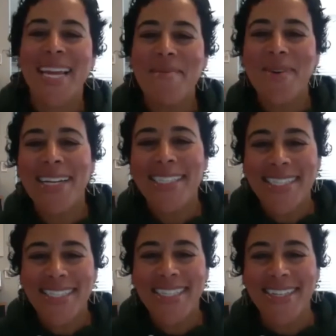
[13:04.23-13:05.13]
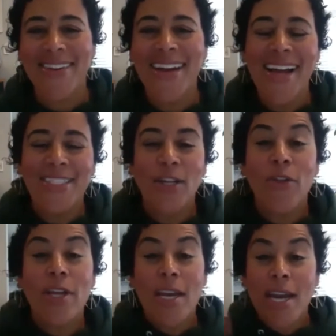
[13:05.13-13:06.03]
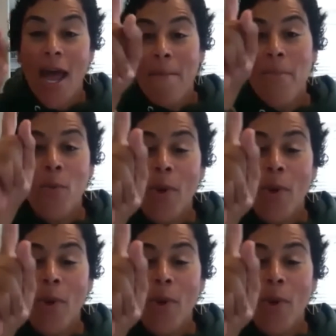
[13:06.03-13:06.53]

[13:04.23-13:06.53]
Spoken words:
question too. So the number